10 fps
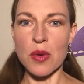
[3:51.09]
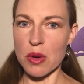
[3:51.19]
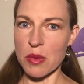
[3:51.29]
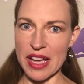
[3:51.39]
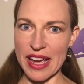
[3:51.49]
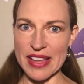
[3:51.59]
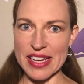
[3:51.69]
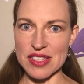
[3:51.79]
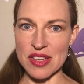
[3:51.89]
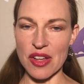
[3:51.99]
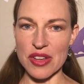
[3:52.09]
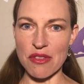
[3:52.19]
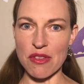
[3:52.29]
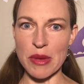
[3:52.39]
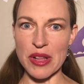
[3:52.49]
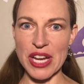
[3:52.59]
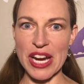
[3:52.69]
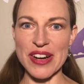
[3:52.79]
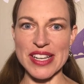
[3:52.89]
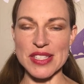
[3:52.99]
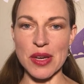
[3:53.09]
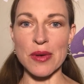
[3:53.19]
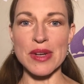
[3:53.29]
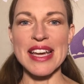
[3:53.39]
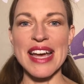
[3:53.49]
or what I like to call your familiarity zone.